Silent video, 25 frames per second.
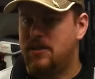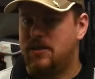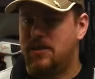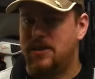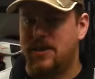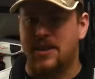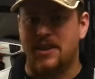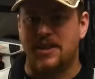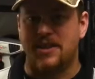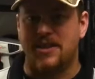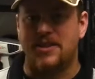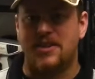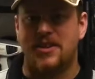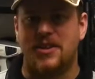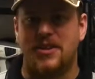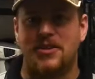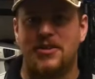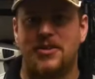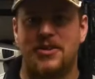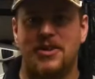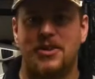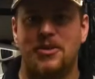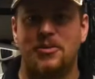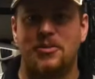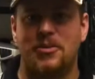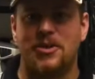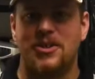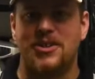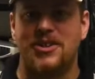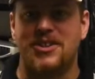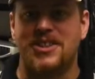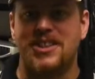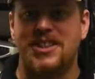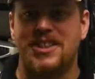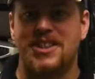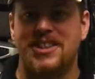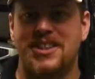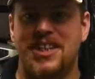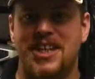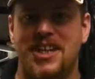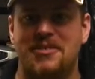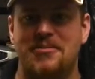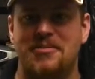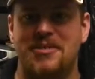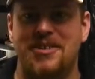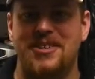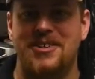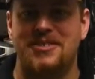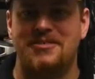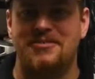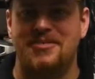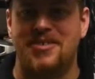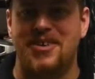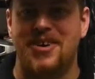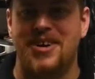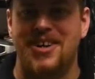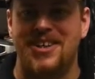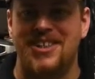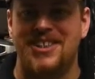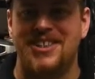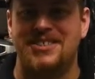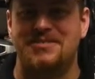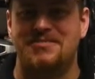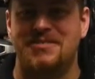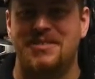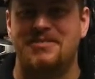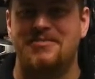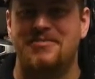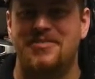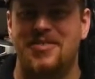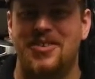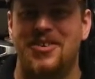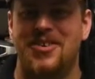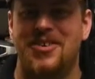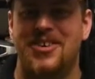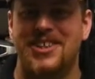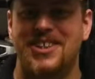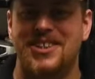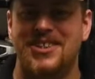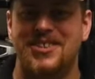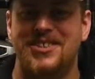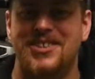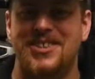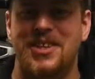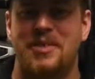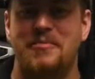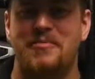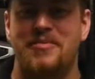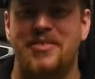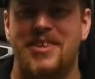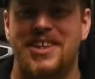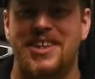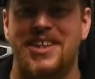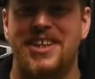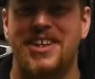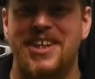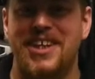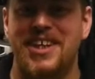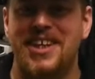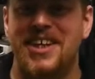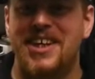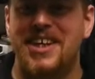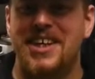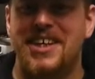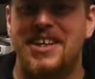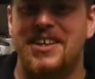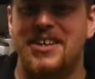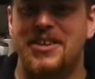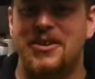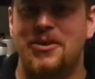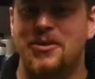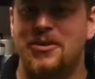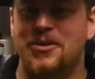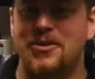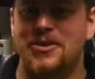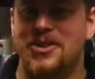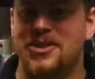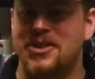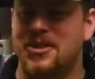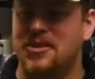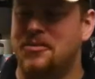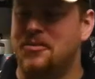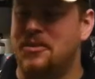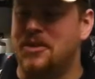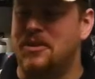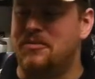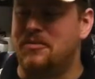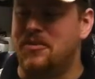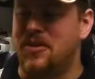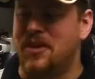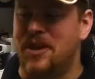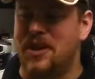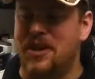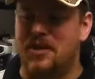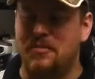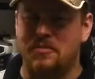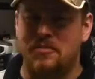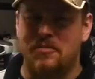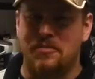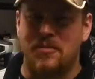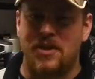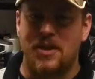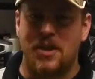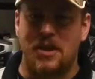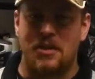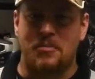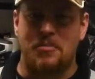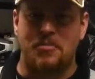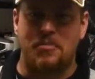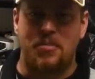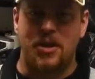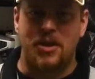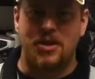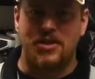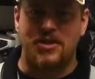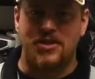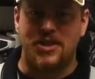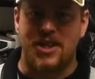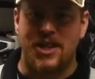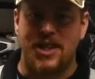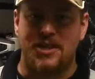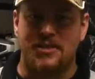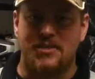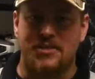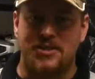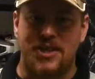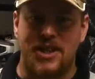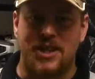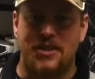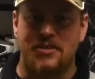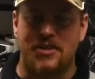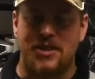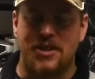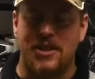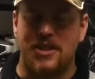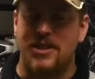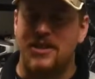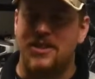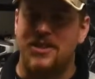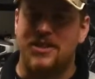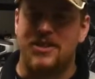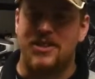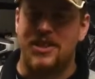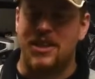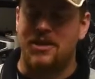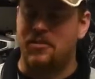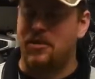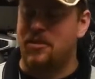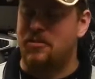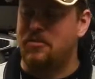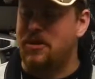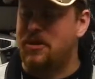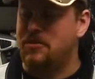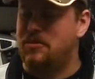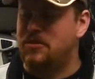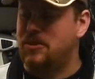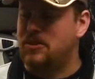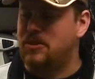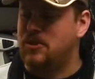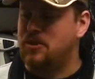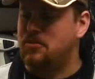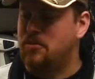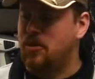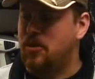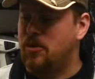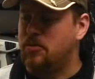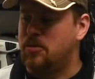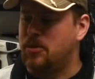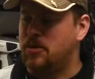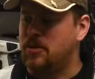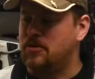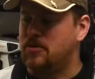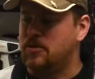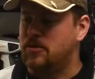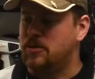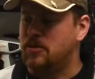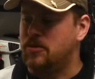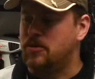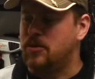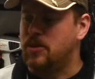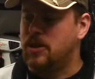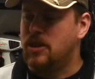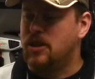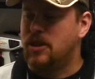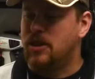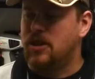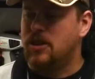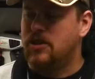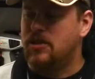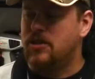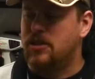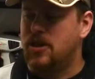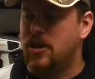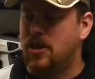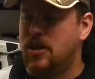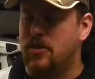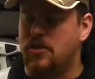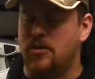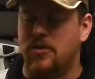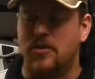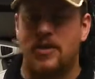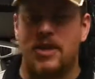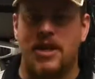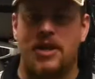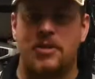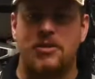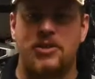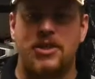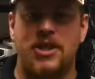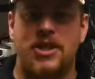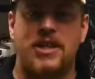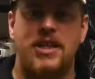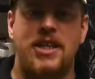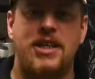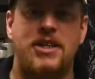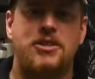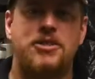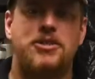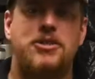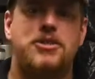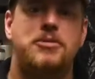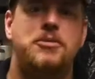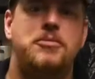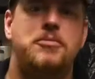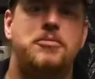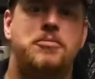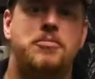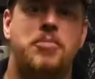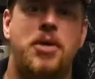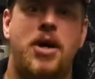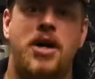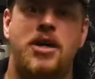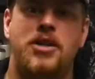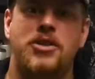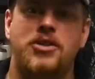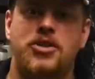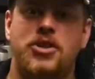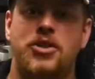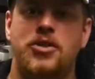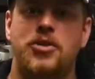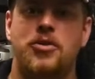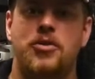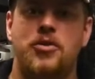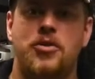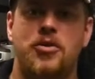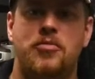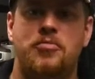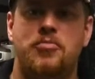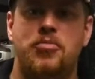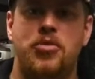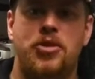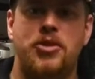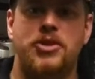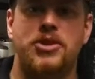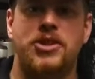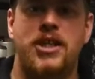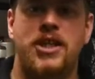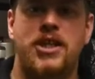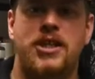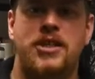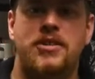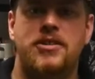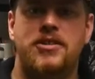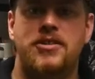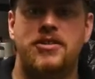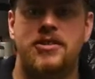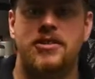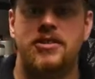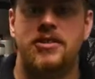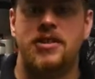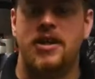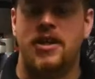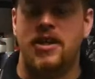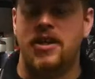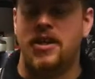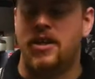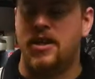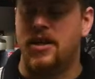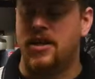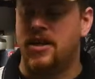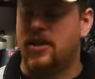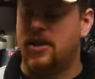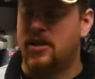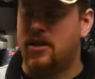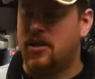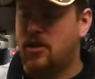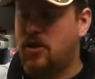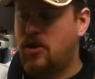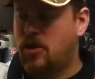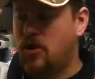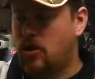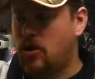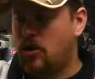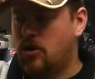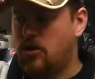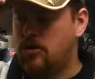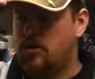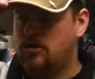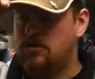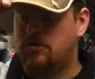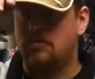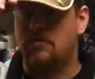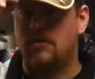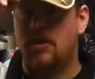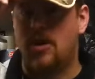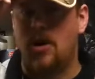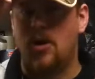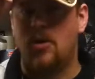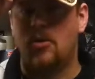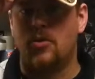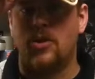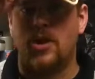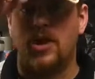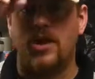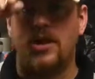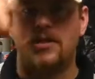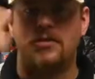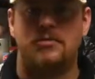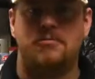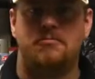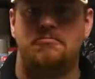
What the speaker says: yeah, I think I'm going to seek some advice before I do something that causes a big fire and burns the house down, because that won't make me too popular at all. So that was it. That's part 2 of Project Clock Holder.